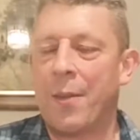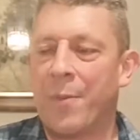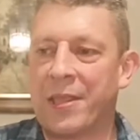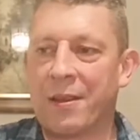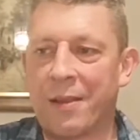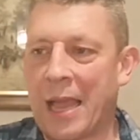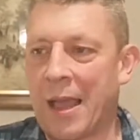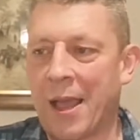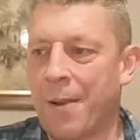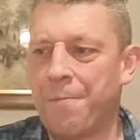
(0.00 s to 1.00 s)
But
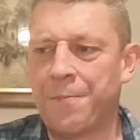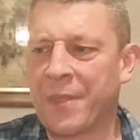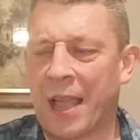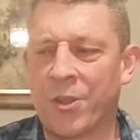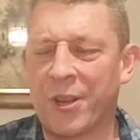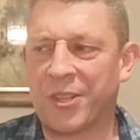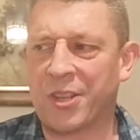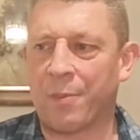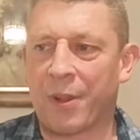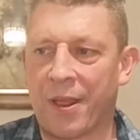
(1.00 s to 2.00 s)
a good
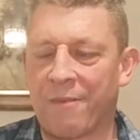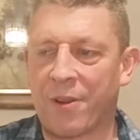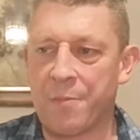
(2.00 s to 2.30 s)
example of that for